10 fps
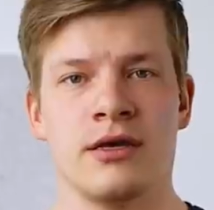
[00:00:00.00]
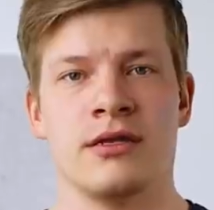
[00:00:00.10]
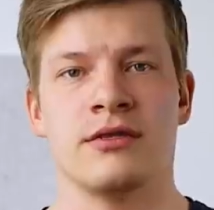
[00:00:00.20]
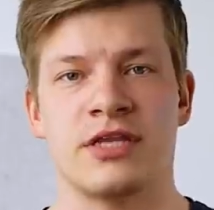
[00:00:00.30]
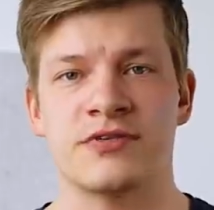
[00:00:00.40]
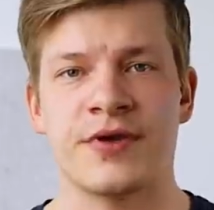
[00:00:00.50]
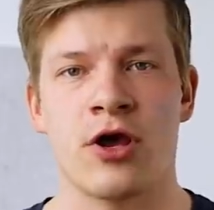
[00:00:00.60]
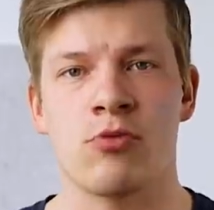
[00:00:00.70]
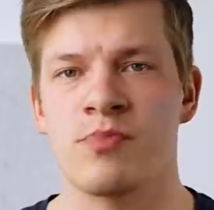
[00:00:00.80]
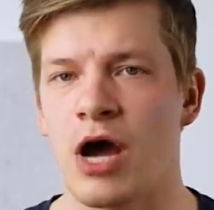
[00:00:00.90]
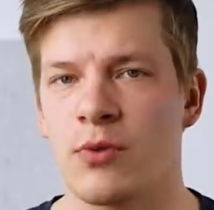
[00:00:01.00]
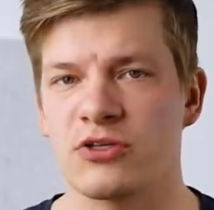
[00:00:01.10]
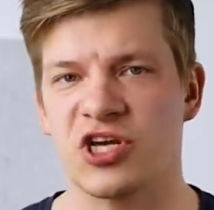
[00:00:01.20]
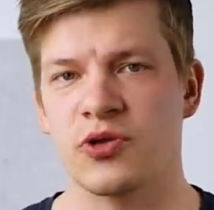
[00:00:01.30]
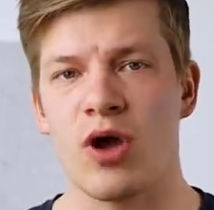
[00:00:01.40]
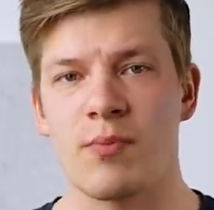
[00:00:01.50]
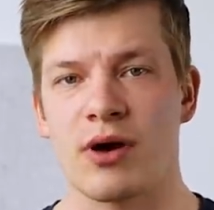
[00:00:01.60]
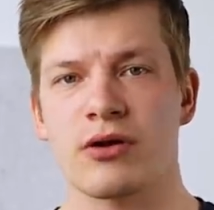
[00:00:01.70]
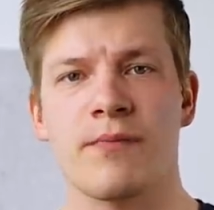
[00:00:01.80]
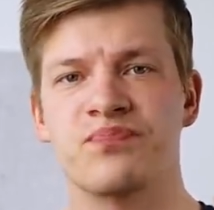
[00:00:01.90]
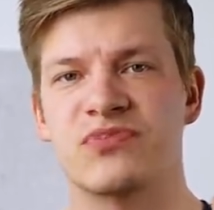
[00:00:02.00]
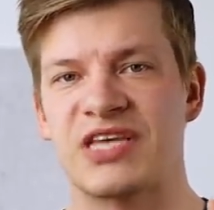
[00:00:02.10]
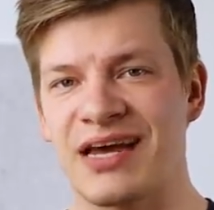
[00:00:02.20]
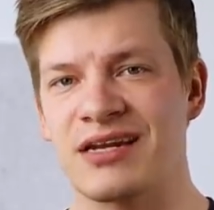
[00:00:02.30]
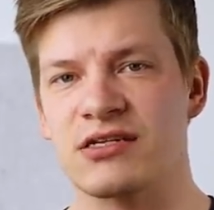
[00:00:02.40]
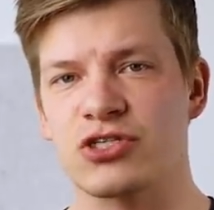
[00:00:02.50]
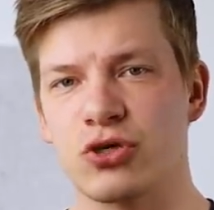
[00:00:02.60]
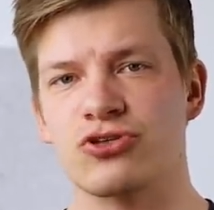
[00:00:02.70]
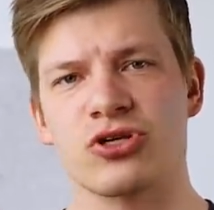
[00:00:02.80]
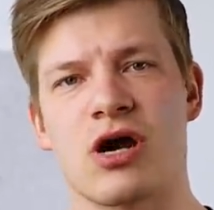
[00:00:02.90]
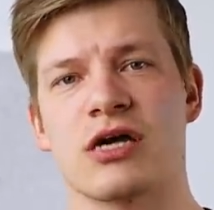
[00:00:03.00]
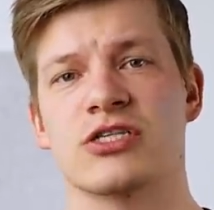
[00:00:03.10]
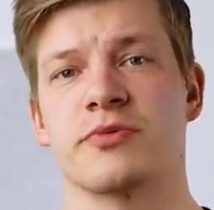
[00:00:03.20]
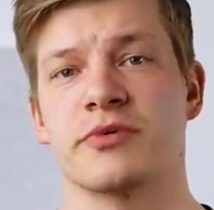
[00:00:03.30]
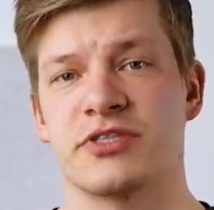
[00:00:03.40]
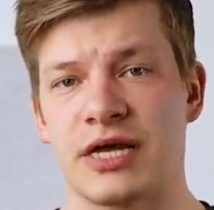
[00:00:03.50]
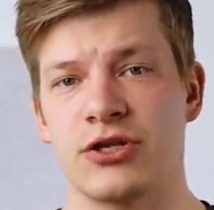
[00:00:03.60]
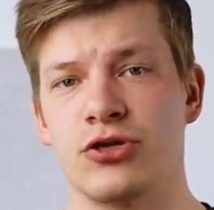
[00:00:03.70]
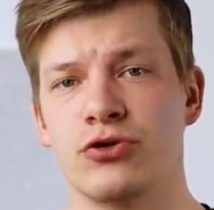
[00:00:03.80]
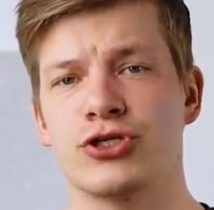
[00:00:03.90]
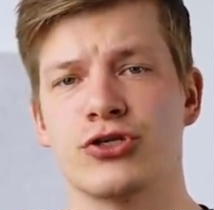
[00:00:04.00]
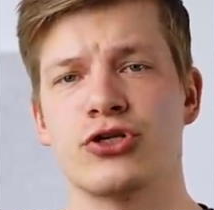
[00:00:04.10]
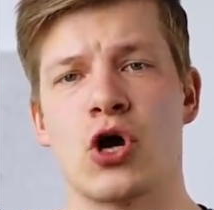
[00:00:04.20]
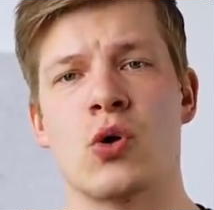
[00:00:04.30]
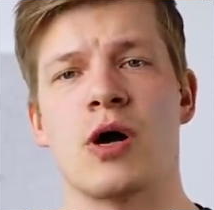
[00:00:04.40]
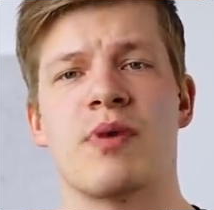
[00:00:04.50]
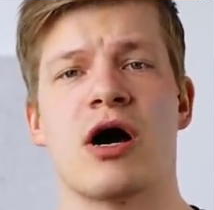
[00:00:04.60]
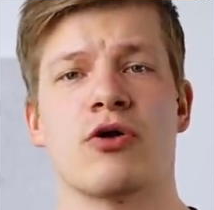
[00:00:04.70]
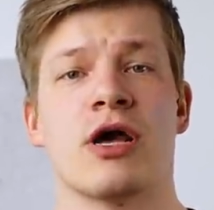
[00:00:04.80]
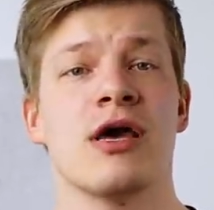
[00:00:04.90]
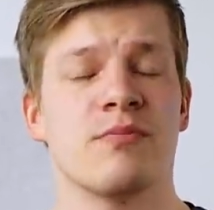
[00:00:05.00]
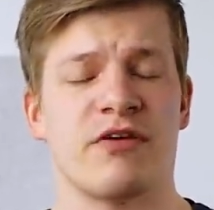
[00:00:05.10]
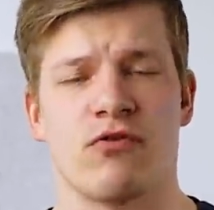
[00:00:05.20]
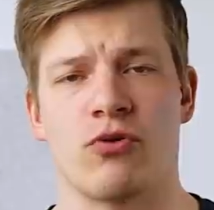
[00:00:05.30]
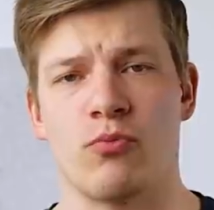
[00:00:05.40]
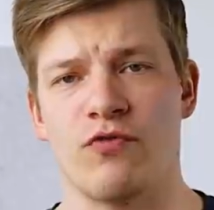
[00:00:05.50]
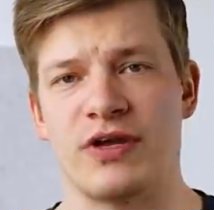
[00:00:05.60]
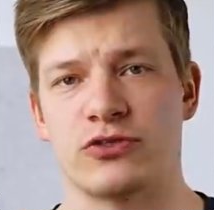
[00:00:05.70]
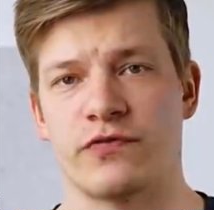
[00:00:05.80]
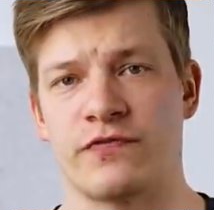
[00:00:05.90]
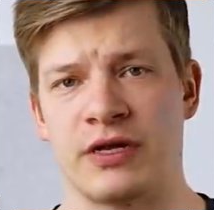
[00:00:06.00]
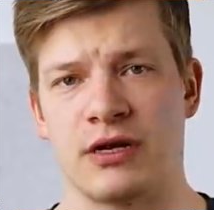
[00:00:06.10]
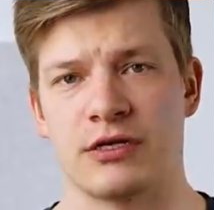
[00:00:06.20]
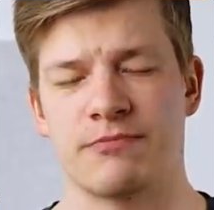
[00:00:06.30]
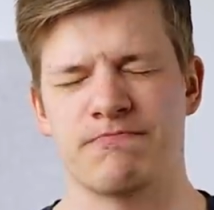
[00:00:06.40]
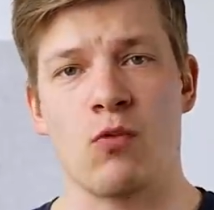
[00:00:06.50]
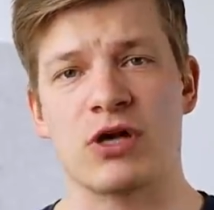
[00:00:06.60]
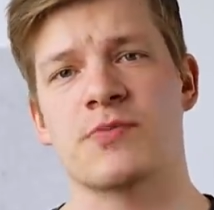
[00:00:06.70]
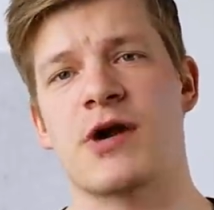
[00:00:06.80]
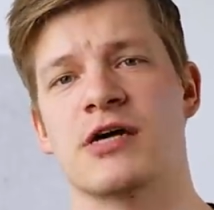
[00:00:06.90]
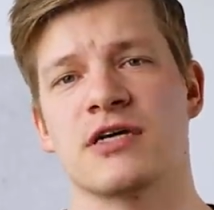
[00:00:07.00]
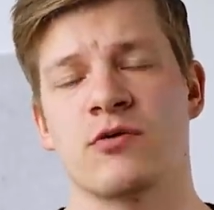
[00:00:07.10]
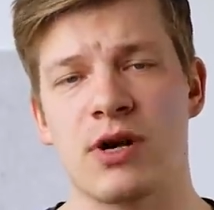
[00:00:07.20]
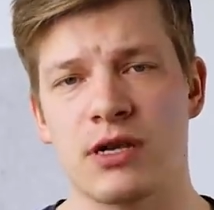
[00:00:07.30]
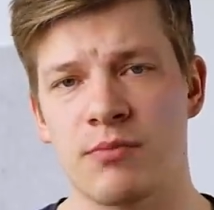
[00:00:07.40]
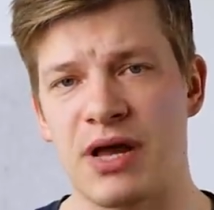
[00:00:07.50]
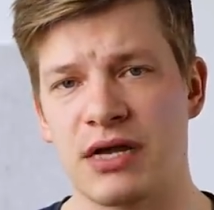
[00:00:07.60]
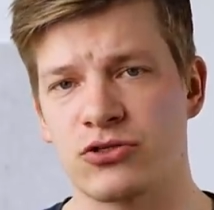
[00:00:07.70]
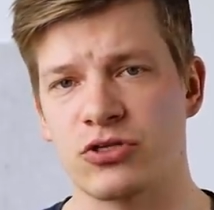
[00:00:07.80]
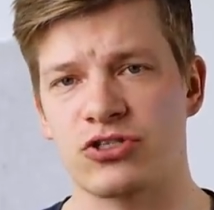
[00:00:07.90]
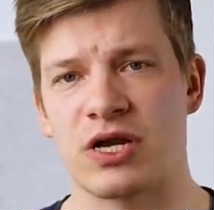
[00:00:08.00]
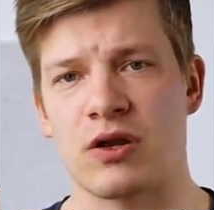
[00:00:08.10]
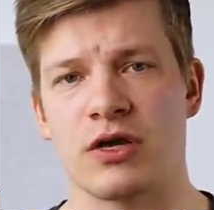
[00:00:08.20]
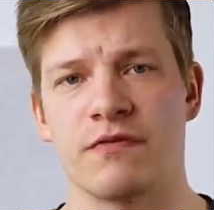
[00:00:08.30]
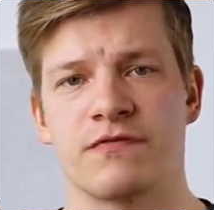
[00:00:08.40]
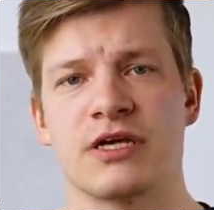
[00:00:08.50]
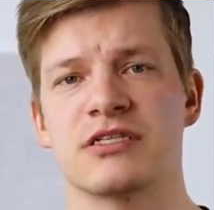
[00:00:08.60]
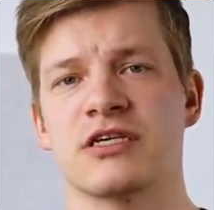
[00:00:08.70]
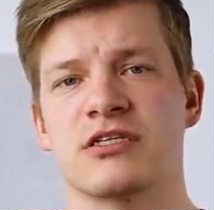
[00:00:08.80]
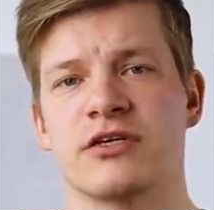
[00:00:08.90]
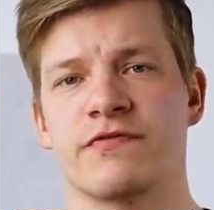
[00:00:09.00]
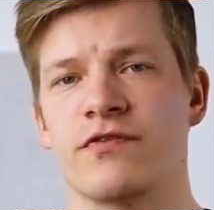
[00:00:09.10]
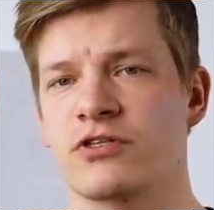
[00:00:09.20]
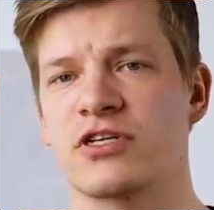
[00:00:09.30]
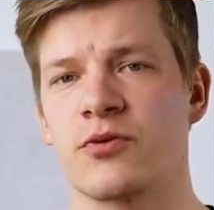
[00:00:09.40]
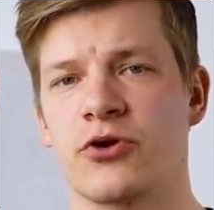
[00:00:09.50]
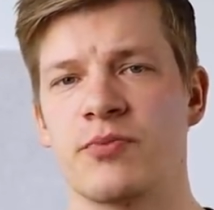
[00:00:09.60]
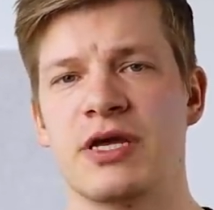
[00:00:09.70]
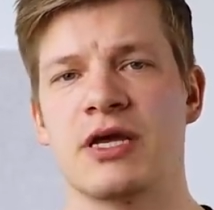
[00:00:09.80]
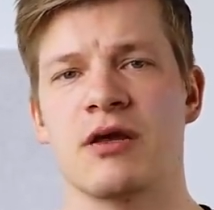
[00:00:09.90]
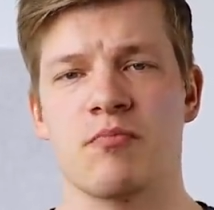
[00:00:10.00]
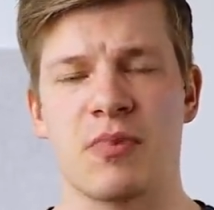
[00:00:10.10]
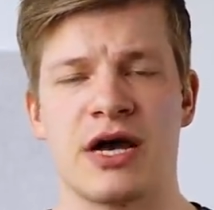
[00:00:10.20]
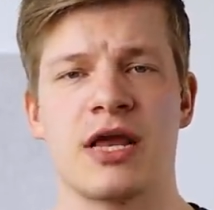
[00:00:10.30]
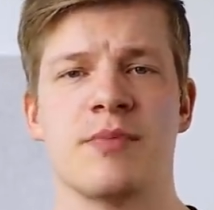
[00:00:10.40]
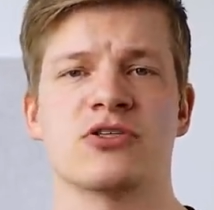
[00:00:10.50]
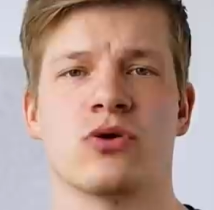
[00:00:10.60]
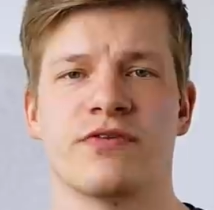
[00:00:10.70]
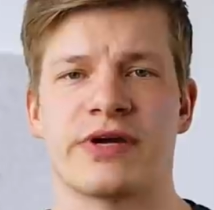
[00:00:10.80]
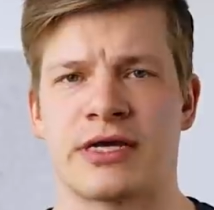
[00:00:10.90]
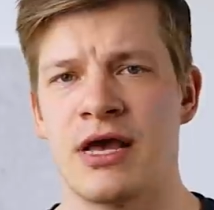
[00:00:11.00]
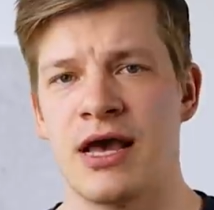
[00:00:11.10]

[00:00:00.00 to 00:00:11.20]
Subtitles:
In this video, I will tell you about 10 social customs that you should know about before moving to Finland. What's up guys and welcome back to the channel. If this is the first time we're meeting, my name is Oliver